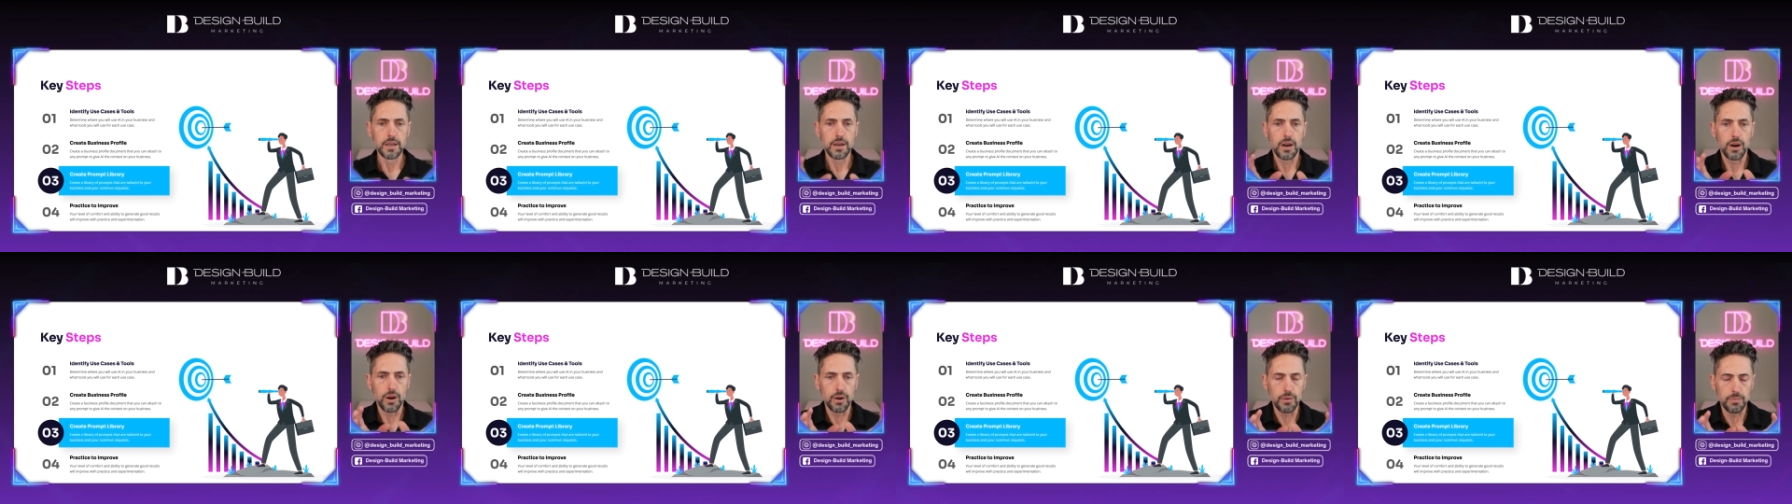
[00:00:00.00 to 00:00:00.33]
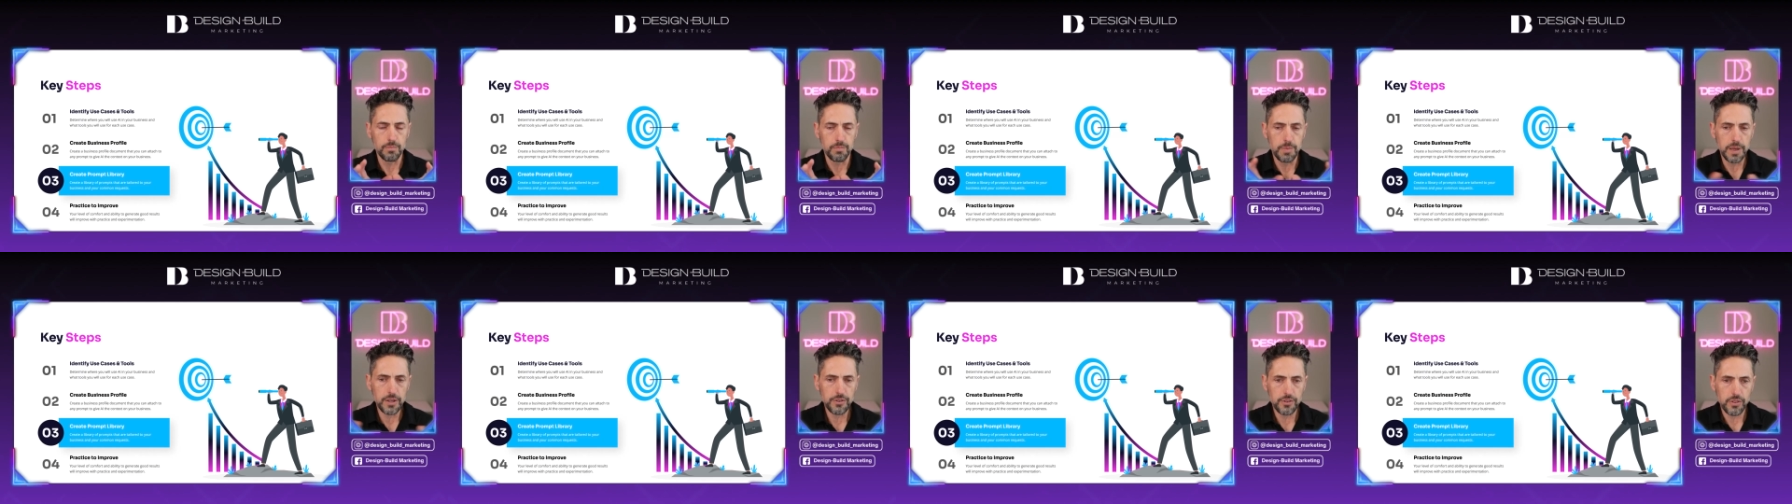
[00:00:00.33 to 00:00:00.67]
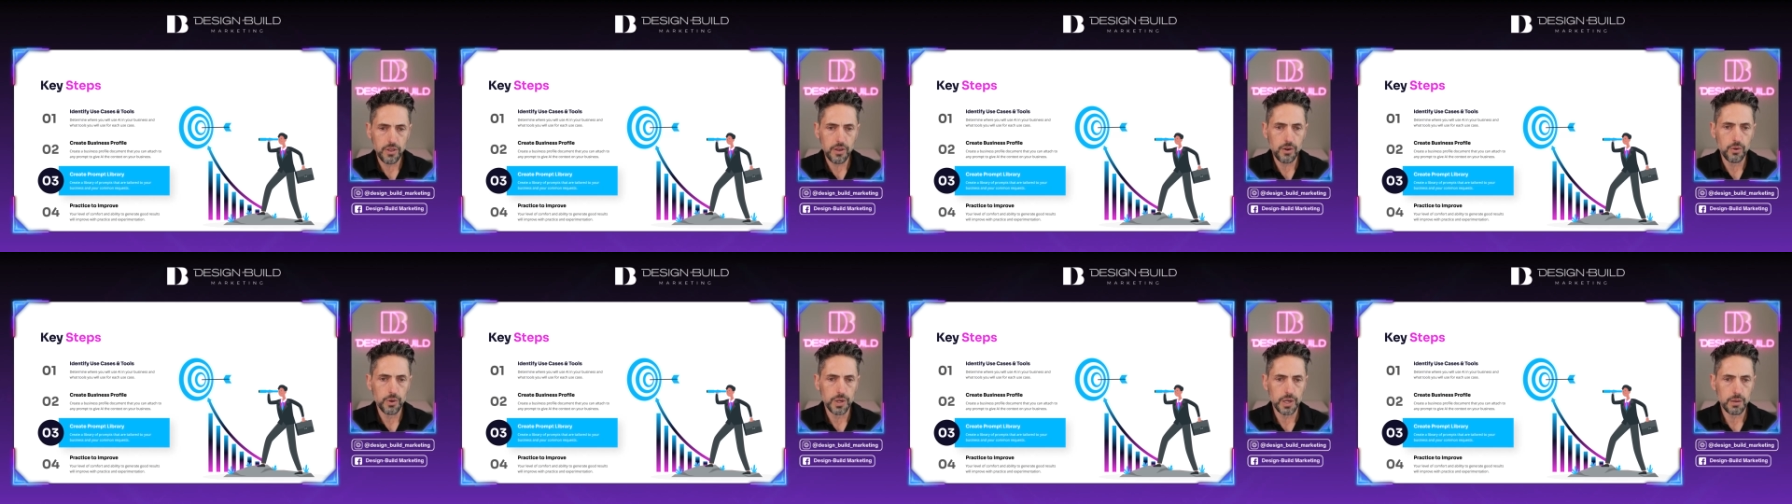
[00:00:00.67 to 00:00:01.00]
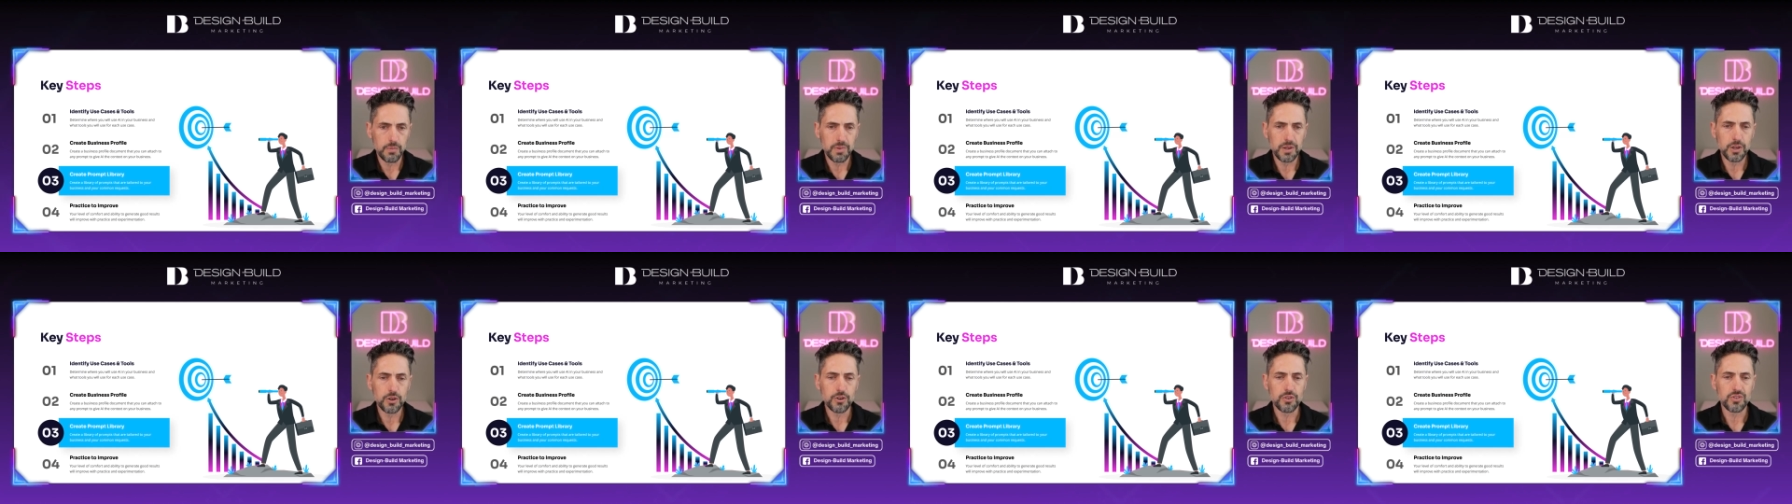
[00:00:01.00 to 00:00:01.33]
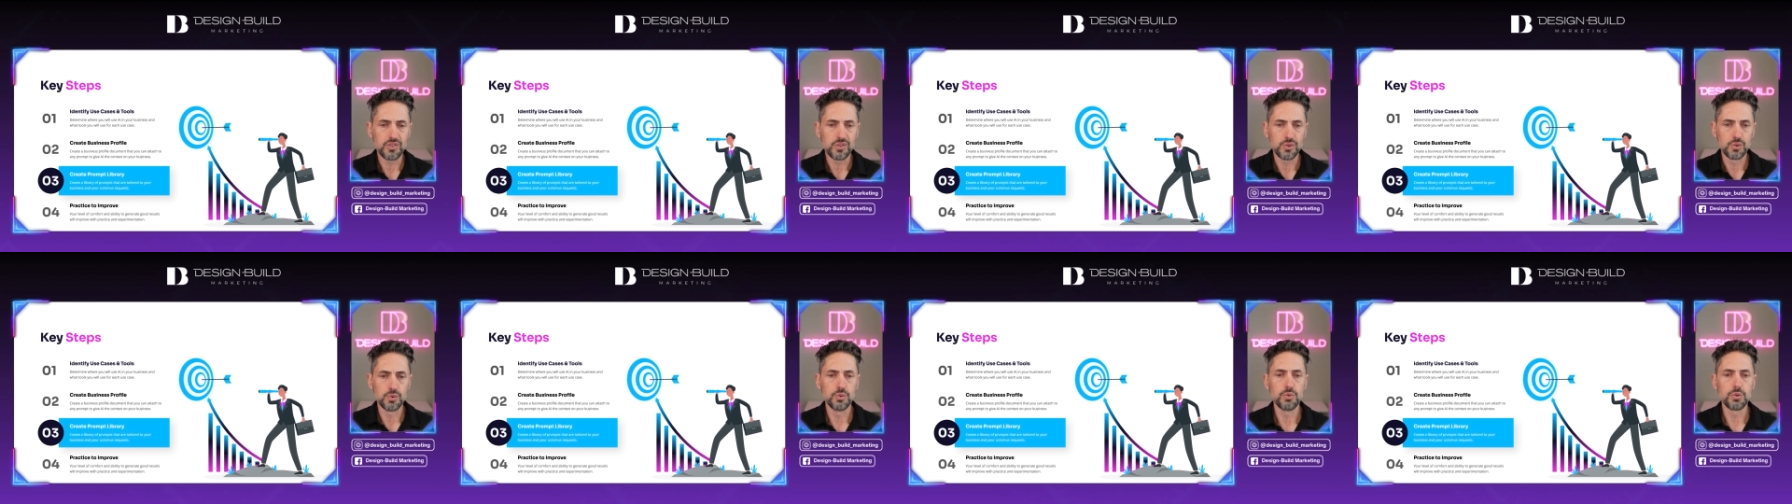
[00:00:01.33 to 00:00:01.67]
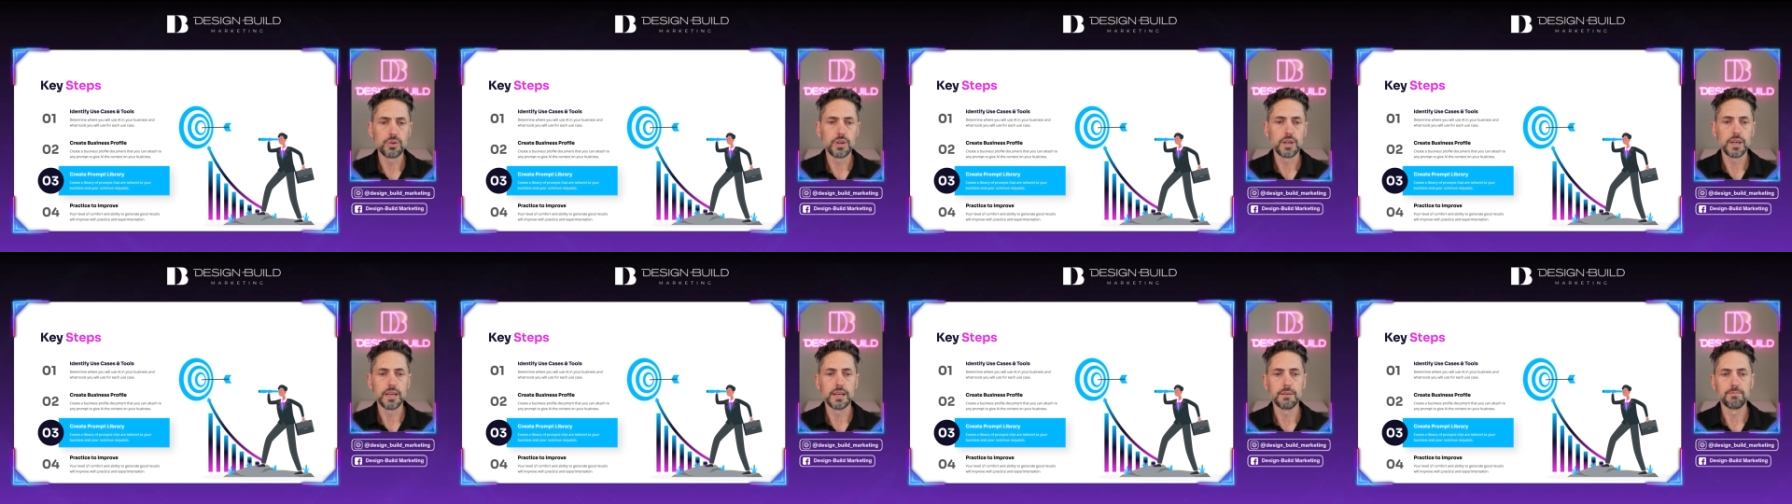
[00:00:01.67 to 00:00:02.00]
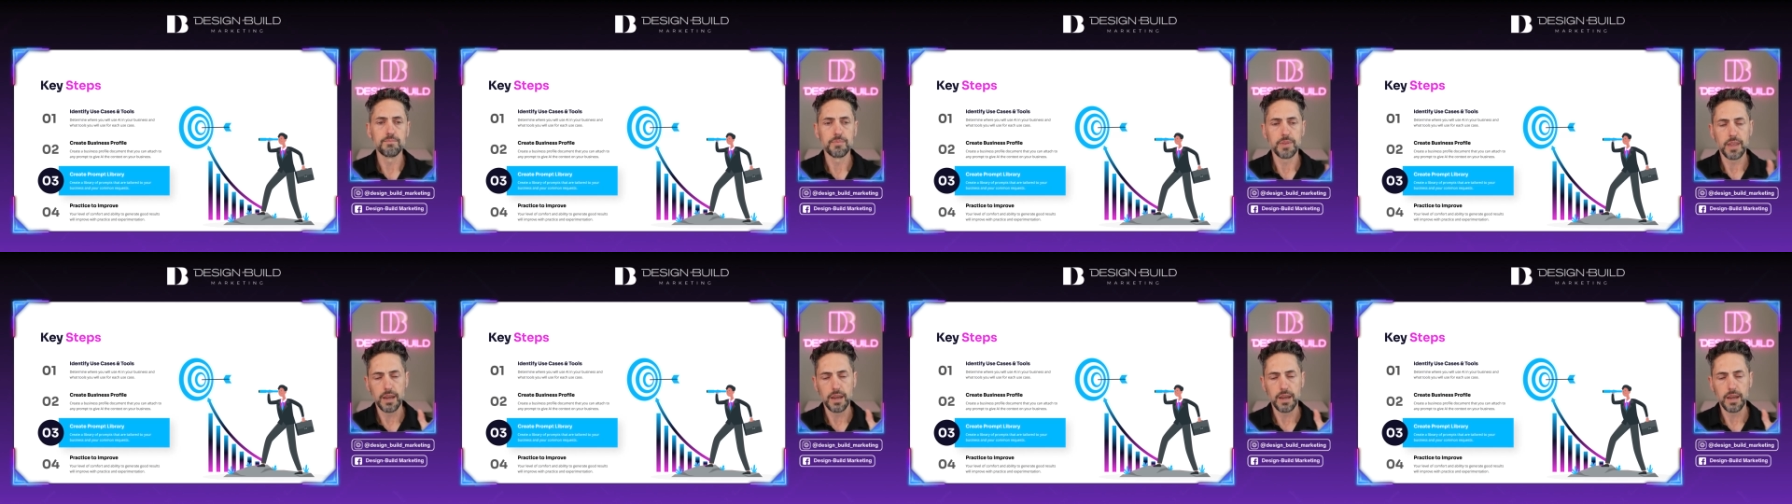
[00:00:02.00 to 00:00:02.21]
are basically going to be your toolkit.